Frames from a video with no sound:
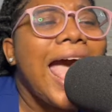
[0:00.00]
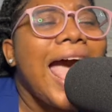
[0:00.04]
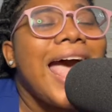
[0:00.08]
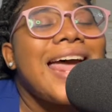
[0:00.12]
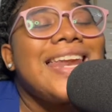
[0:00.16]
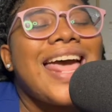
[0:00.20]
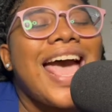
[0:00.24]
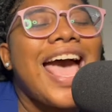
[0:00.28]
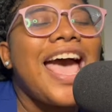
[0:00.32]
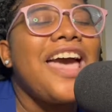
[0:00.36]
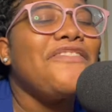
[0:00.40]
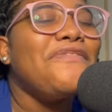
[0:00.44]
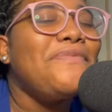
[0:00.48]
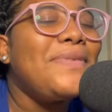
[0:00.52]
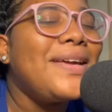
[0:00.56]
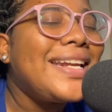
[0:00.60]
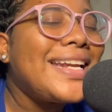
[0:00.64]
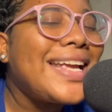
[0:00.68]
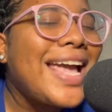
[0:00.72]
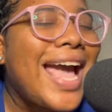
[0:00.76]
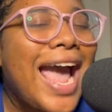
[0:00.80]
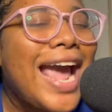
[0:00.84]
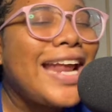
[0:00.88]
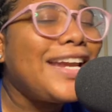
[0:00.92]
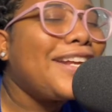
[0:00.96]
and I've been
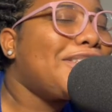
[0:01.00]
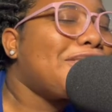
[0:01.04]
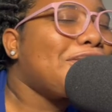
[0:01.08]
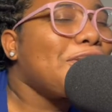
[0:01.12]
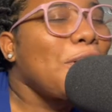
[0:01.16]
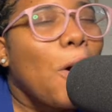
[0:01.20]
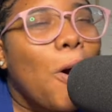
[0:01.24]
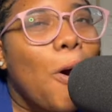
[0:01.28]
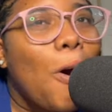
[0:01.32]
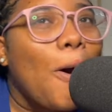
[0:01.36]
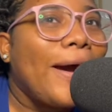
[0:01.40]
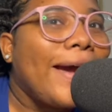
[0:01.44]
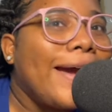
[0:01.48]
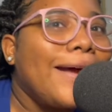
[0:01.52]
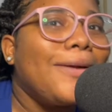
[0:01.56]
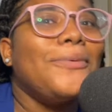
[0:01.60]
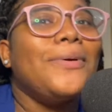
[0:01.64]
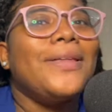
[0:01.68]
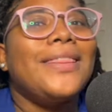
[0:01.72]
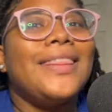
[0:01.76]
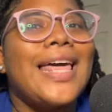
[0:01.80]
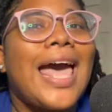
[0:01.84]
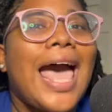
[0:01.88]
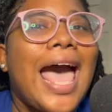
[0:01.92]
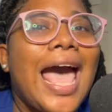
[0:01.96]
kind of toying
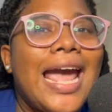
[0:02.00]
with the